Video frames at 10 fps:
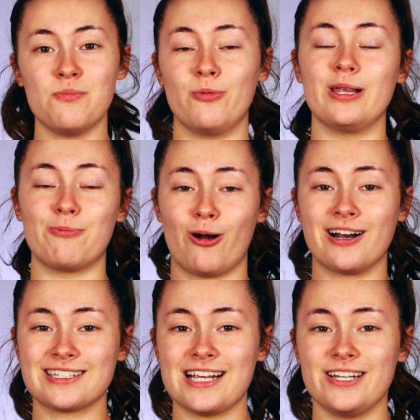but with the
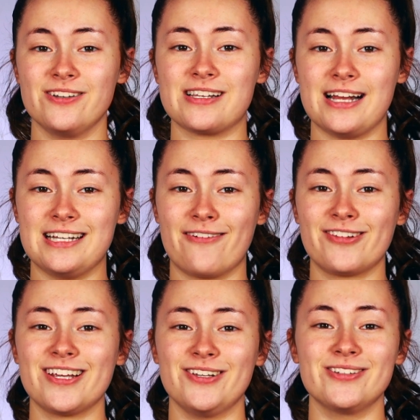products I use, I
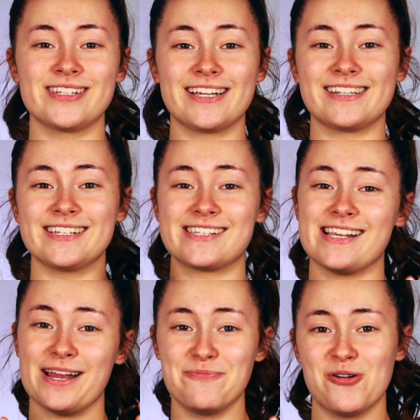definitely use like the
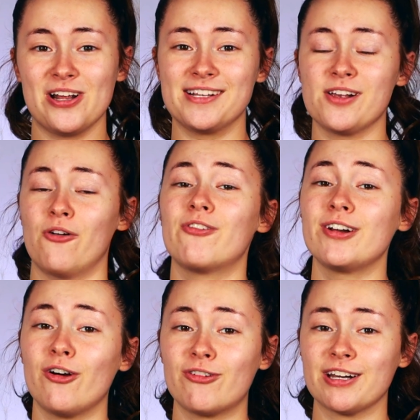same ones over and
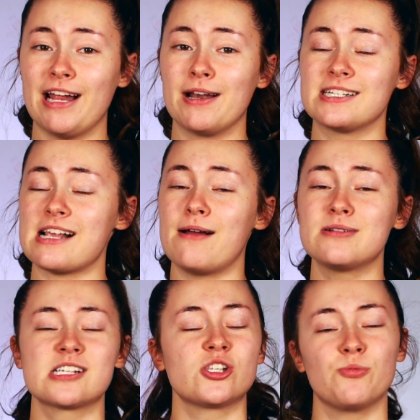over again because I'm
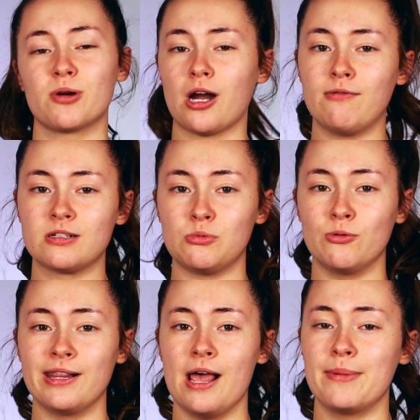just super comfortable
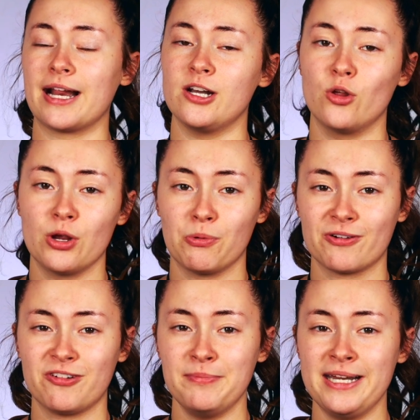with them and I know they work
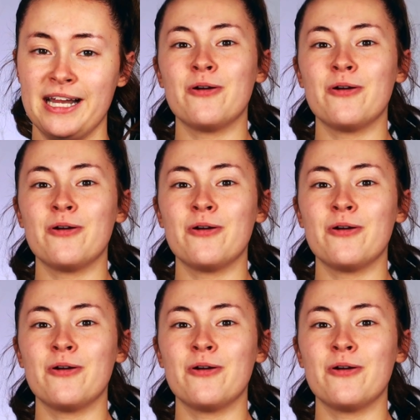for me,